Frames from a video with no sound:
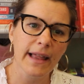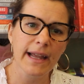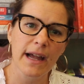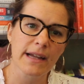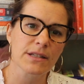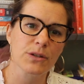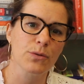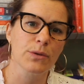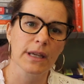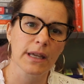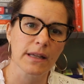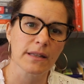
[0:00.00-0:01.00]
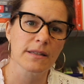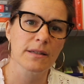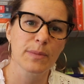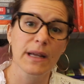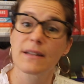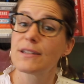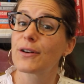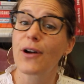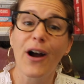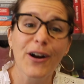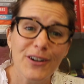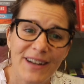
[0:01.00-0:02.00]
like high school kids because there
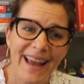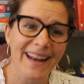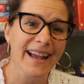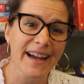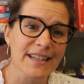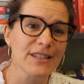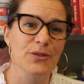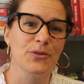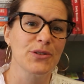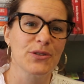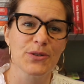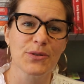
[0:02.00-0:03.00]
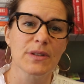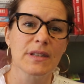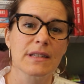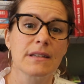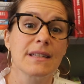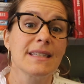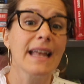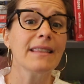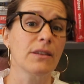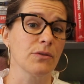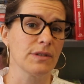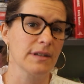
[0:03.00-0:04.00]
aren't any high school students to
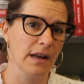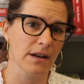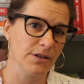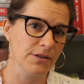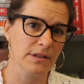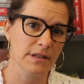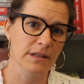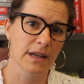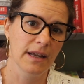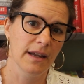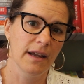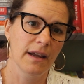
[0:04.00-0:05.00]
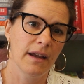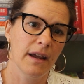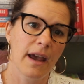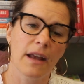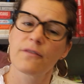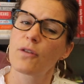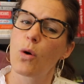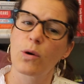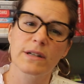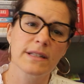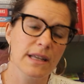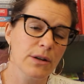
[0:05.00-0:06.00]
set those standards. And of
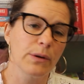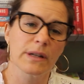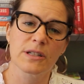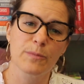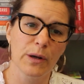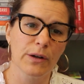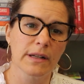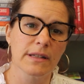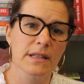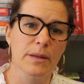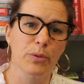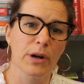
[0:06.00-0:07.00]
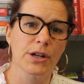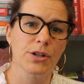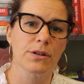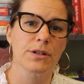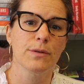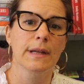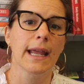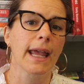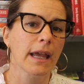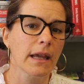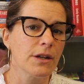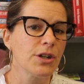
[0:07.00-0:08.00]
course, they don't experience the pressure to
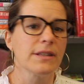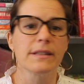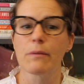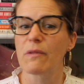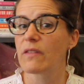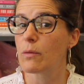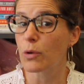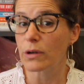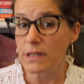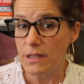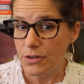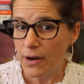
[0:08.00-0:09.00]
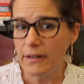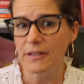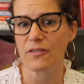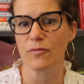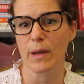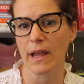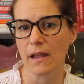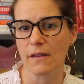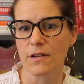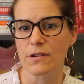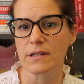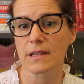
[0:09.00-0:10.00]
engage in some of the more destructive
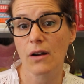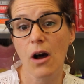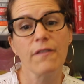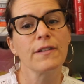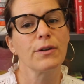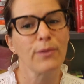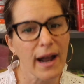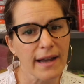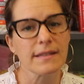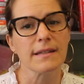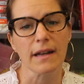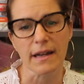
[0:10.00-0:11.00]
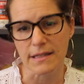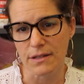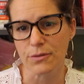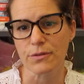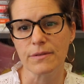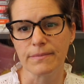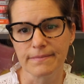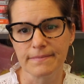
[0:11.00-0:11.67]
behaviors that often arise in high school.